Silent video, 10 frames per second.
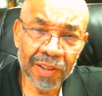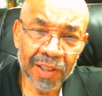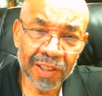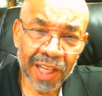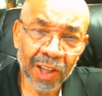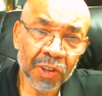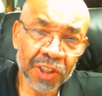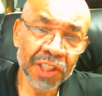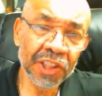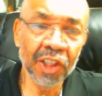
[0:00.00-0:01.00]

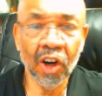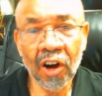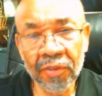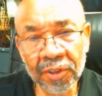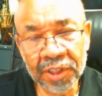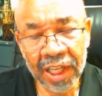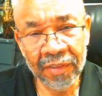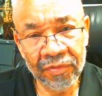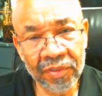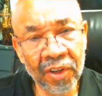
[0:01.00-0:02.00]
LCC offers a
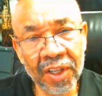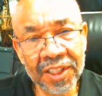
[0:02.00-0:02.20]
very